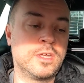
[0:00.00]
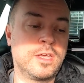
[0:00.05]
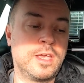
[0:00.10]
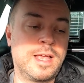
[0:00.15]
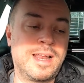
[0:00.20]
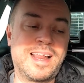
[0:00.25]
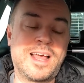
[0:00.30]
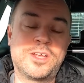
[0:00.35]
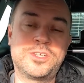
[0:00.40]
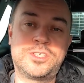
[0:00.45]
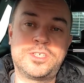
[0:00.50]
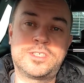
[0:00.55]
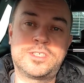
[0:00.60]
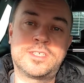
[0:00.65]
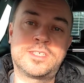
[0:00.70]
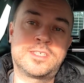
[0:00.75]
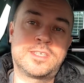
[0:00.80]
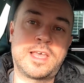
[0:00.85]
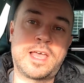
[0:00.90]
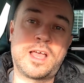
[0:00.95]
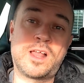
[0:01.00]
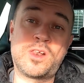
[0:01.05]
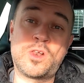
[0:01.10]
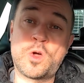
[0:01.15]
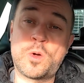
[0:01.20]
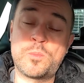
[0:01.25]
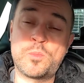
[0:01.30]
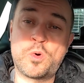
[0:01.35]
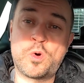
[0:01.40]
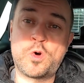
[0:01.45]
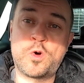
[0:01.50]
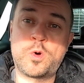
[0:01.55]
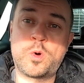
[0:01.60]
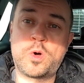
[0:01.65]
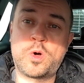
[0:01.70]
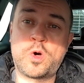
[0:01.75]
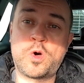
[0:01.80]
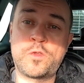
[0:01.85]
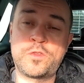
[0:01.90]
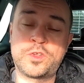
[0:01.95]
it allows you to set a lot more
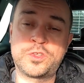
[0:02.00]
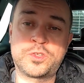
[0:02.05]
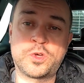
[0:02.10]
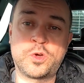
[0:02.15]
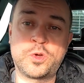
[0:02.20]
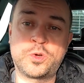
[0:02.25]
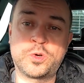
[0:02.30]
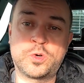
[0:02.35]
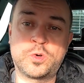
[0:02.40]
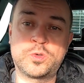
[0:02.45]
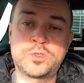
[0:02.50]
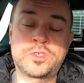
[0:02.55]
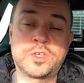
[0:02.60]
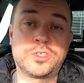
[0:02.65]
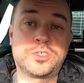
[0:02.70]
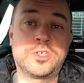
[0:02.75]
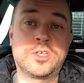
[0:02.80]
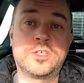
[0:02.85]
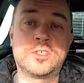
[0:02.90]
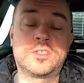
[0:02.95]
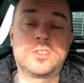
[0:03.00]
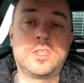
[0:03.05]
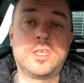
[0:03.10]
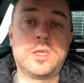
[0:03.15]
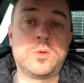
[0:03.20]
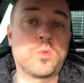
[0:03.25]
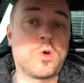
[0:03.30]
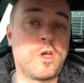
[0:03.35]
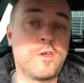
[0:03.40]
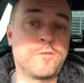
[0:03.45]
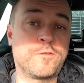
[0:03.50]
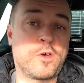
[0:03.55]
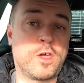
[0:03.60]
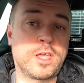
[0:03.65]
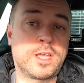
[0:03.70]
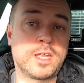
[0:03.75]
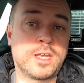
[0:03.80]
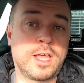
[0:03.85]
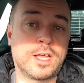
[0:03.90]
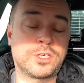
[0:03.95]
on the dongle, such as the Wi-Fi
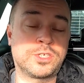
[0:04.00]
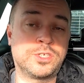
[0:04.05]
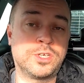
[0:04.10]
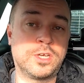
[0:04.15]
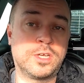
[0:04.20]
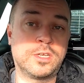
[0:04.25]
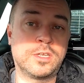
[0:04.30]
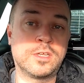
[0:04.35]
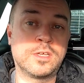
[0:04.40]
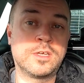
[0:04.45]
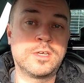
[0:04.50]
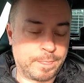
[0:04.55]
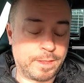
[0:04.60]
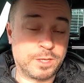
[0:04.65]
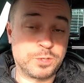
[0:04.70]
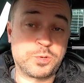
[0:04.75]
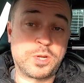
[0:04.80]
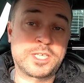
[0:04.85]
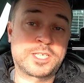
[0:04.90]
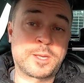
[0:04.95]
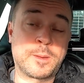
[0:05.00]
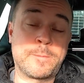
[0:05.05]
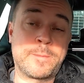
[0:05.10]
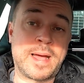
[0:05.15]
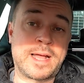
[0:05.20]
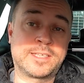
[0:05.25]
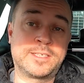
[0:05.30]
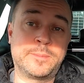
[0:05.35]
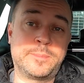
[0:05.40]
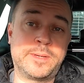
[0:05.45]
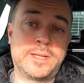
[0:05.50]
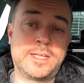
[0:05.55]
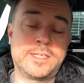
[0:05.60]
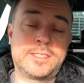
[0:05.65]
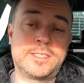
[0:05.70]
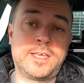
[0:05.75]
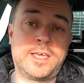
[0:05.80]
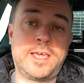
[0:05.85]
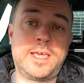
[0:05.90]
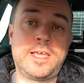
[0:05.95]
connection, as well as
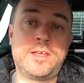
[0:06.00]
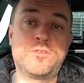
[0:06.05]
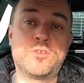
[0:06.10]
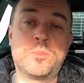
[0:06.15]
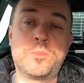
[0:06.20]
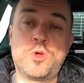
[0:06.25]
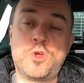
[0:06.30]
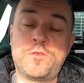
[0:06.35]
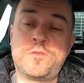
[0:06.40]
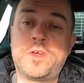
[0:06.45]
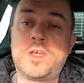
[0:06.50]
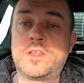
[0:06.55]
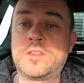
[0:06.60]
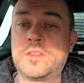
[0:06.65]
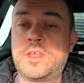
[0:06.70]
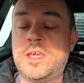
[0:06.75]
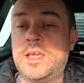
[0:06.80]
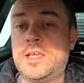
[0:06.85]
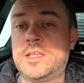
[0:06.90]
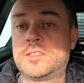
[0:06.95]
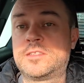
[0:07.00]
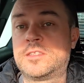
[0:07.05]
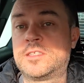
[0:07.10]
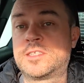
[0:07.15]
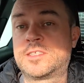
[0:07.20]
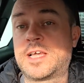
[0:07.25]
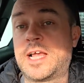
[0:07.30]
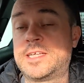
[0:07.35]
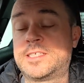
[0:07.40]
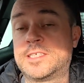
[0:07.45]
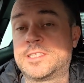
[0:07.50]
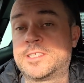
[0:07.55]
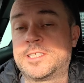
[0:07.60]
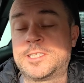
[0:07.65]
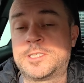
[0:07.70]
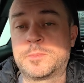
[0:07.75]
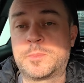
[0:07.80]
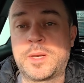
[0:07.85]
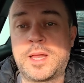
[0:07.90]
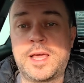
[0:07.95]
compatibility, removing the status
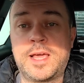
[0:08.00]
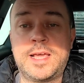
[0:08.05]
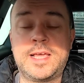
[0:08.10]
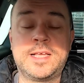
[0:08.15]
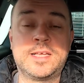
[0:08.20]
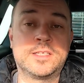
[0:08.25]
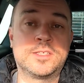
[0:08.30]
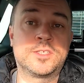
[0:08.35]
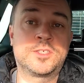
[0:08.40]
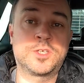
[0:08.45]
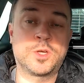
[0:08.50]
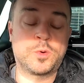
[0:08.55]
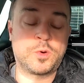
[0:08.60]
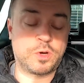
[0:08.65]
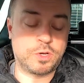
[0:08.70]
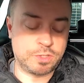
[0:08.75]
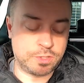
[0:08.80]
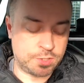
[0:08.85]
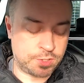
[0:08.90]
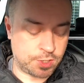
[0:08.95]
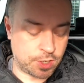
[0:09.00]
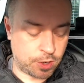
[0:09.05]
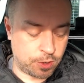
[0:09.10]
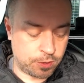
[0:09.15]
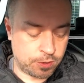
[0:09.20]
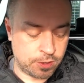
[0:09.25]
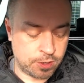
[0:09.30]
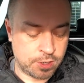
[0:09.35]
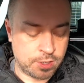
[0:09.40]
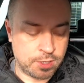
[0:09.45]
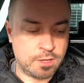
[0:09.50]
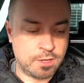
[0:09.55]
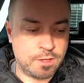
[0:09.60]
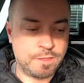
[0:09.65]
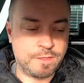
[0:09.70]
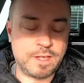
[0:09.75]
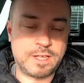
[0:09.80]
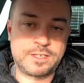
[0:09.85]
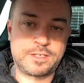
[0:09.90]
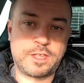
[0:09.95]
display and so on. So
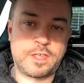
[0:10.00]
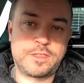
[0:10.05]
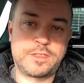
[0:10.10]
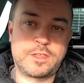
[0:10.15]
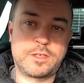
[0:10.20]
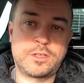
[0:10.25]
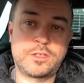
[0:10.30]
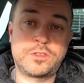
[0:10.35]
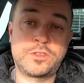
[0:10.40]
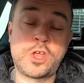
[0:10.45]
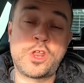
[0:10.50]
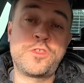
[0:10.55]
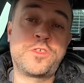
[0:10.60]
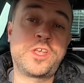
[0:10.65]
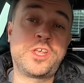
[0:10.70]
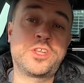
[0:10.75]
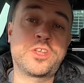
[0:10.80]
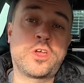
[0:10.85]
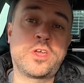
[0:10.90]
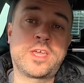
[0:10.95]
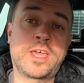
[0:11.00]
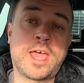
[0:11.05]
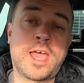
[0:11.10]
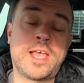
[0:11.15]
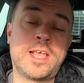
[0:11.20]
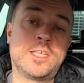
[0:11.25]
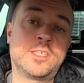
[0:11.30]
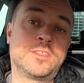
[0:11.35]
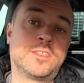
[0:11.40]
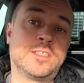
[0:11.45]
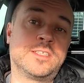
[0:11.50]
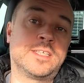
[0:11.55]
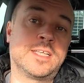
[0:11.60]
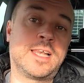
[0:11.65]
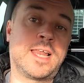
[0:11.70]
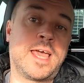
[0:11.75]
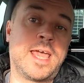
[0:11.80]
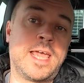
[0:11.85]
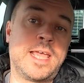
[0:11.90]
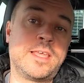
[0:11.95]
the only thing you don't get is the
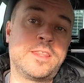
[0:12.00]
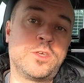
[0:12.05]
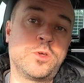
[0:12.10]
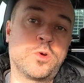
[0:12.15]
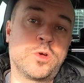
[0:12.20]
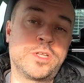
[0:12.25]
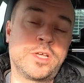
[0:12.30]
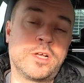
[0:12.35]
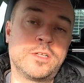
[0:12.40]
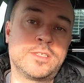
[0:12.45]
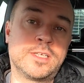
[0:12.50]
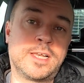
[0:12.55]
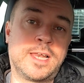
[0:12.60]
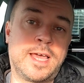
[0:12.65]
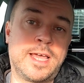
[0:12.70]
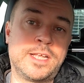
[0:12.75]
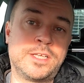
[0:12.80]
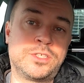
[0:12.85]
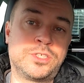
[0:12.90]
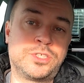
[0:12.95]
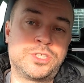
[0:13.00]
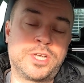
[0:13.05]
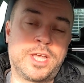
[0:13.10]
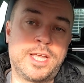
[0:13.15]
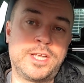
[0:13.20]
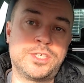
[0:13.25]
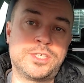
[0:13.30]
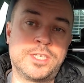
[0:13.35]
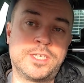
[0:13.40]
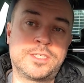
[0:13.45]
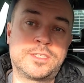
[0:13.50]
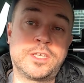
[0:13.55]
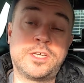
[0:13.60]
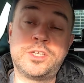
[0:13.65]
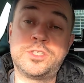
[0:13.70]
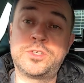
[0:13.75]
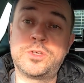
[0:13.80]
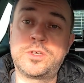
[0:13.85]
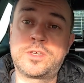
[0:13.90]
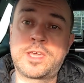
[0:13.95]
delay, the audio delay changes that
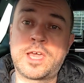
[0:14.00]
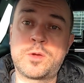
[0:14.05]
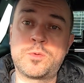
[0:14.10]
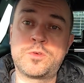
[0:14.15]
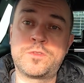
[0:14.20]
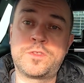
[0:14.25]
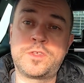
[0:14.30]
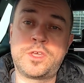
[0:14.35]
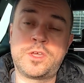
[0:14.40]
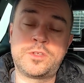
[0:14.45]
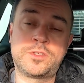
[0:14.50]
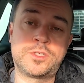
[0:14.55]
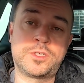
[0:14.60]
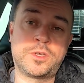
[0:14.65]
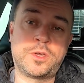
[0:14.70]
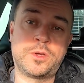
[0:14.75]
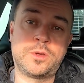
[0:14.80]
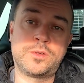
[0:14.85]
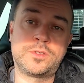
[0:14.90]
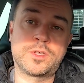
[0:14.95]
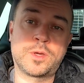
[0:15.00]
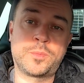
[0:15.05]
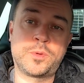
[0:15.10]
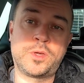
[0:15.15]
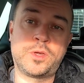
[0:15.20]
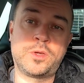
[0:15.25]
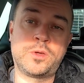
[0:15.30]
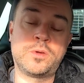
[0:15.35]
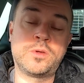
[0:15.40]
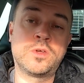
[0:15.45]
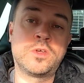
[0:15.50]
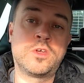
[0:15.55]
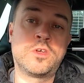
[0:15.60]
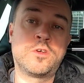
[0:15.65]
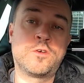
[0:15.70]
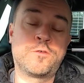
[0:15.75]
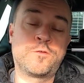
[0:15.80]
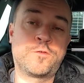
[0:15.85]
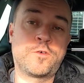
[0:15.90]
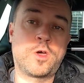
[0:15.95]
you do get with the U2W
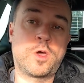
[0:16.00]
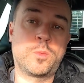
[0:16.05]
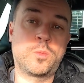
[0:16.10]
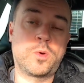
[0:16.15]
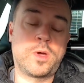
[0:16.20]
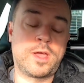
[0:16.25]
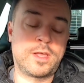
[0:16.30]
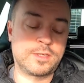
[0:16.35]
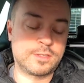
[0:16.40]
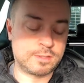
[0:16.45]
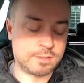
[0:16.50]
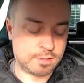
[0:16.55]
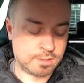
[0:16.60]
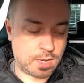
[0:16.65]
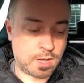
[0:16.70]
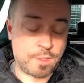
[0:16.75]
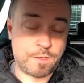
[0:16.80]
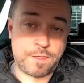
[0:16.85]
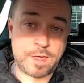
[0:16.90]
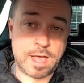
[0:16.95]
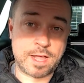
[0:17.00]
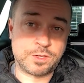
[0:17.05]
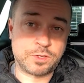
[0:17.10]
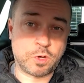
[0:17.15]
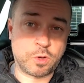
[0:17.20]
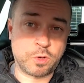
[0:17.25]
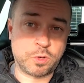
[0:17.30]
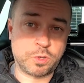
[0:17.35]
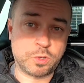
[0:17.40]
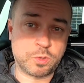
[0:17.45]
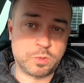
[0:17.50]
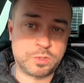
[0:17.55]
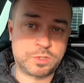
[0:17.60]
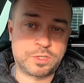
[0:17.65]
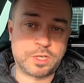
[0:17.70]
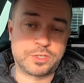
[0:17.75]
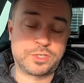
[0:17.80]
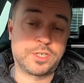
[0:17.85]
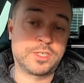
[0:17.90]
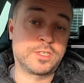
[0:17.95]
firmwares and their dongles,
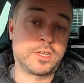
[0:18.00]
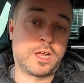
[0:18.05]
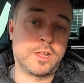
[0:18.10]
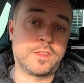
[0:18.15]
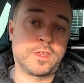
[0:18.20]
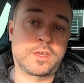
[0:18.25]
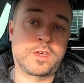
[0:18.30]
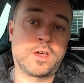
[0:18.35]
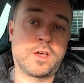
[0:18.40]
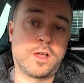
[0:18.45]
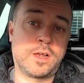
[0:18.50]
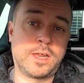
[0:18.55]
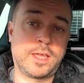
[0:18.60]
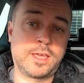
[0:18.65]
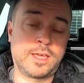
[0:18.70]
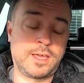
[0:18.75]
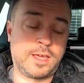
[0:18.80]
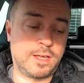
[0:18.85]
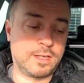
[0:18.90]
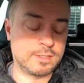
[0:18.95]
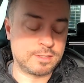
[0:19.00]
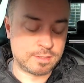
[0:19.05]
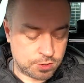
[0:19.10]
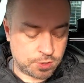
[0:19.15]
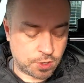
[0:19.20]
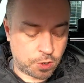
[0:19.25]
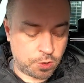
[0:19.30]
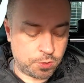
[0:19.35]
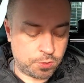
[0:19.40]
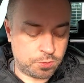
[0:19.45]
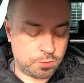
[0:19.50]
such as like the CarlinKits. So